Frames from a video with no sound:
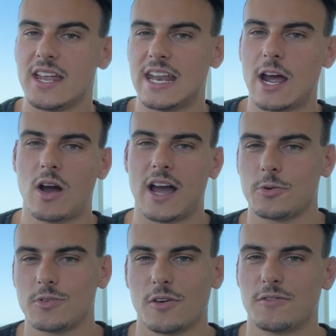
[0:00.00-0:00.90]
Now, I
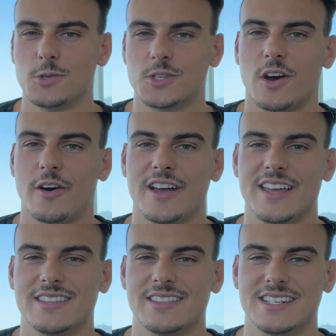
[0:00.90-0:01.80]
don't know if you saw
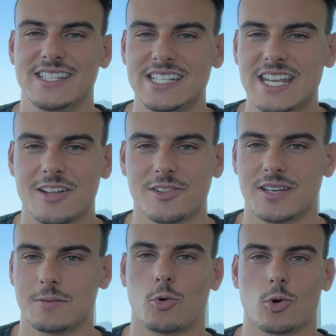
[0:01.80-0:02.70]
in the
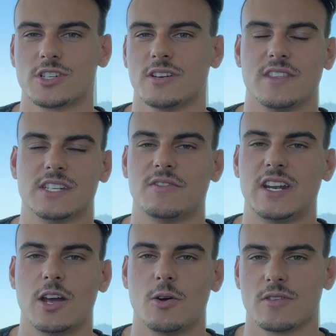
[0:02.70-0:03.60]
detailing portion of this
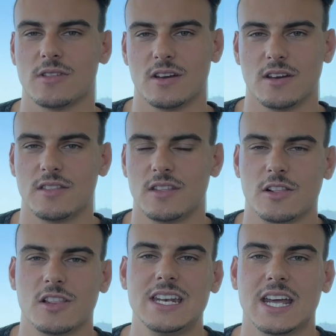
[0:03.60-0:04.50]
video or the
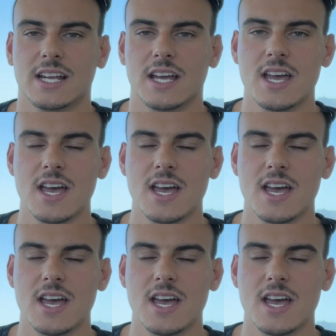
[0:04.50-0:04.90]
cleaning,